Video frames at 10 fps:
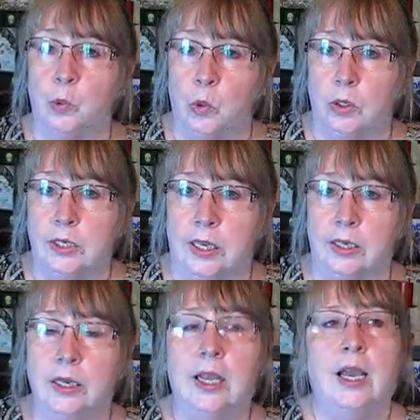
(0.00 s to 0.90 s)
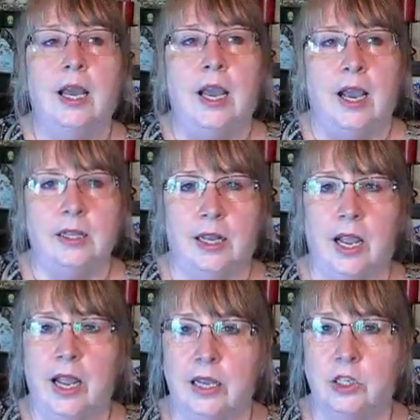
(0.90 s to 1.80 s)
wool done. And then I
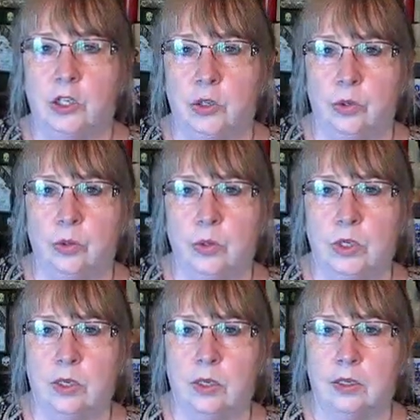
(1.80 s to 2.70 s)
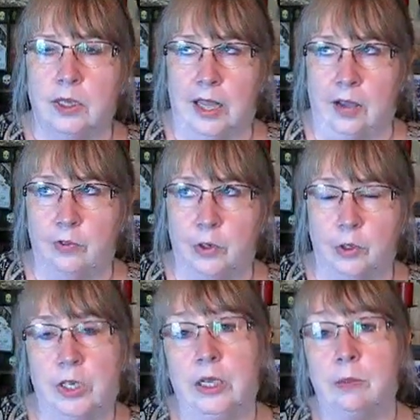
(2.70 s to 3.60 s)
had to use the lavender
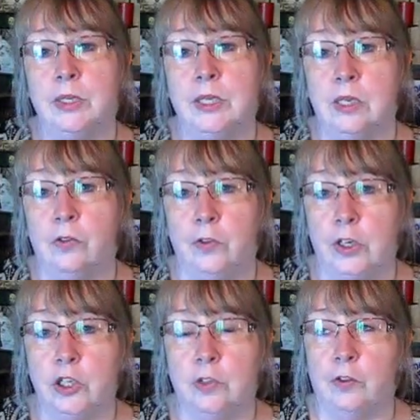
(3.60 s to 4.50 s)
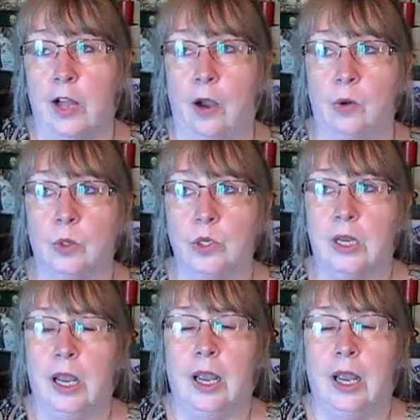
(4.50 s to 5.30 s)
DMC to finish the flowers.